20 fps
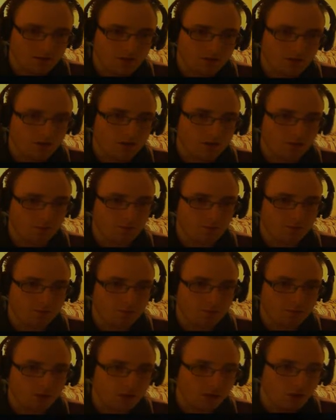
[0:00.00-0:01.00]
oh
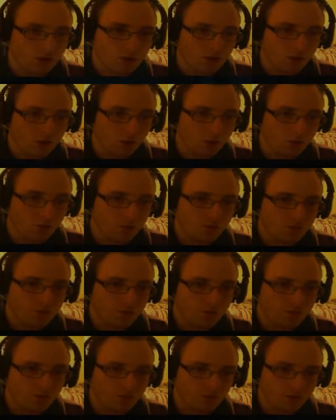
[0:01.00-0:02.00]
you
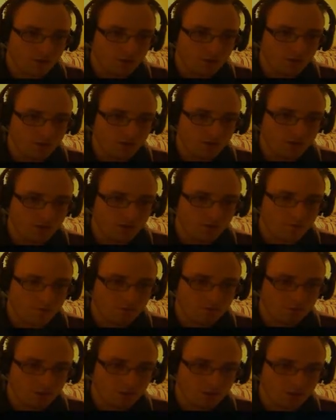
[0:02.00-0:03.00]

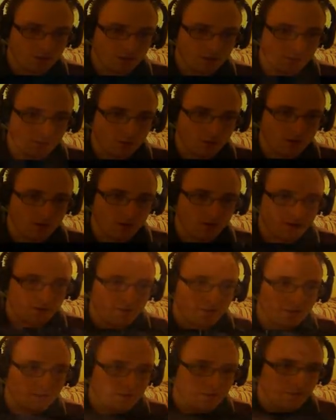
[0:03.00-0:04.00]
lightweight.
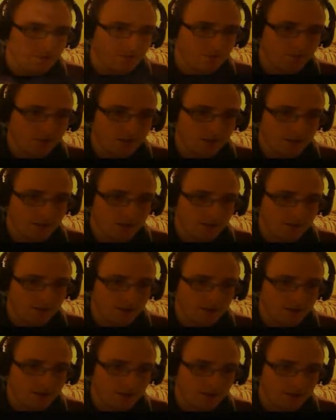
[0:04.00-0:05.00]
Can't even
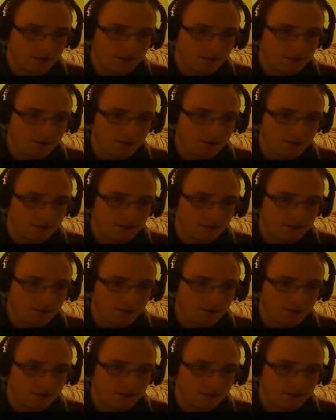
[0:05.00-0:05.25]
handle it.